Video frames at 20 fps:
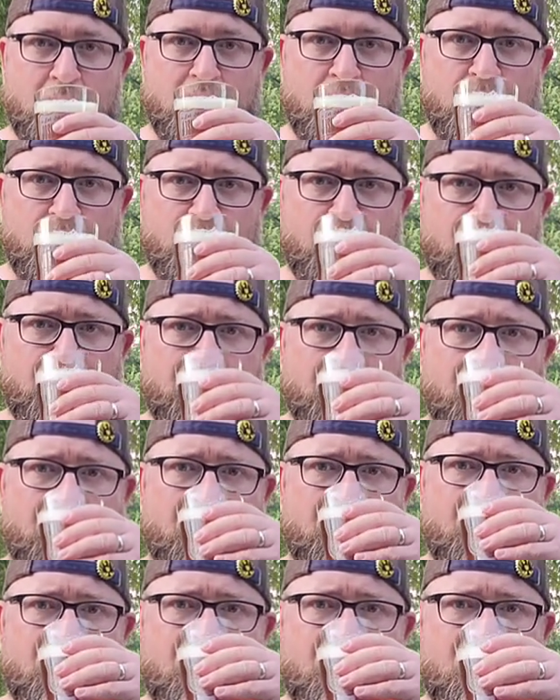
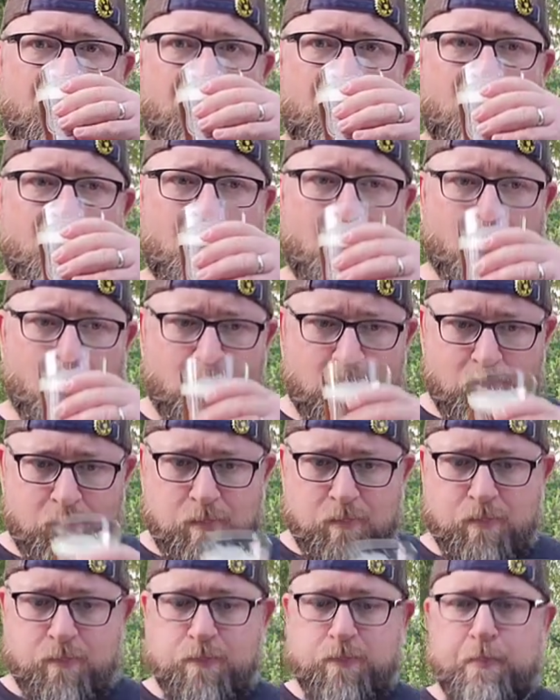
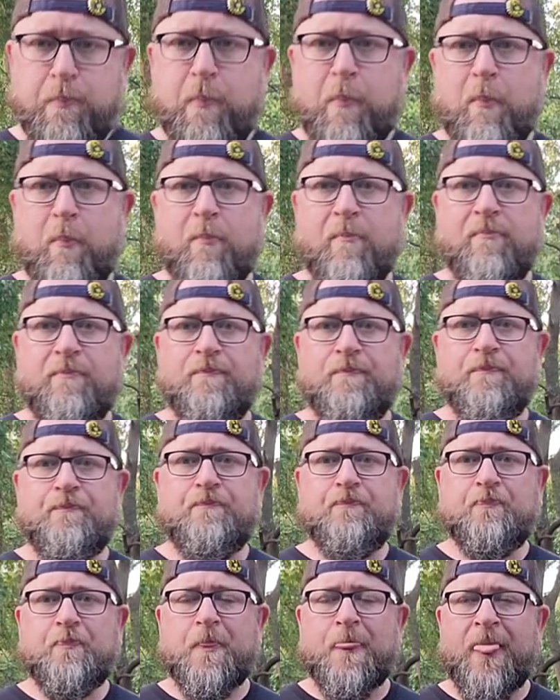
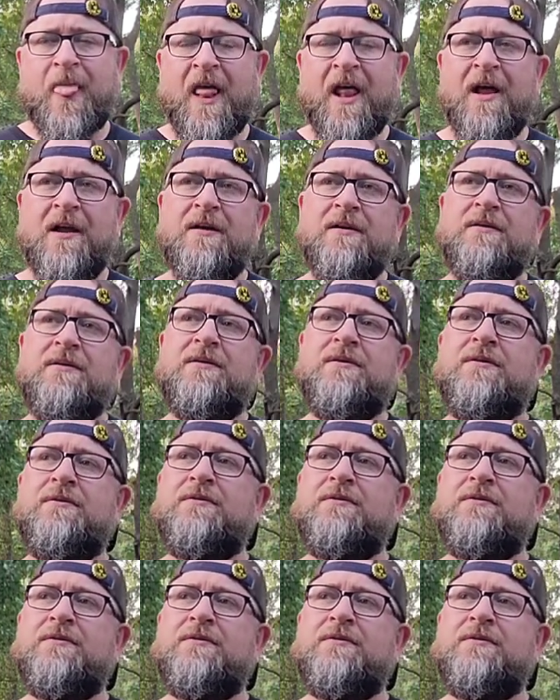No one is speaking in this clip.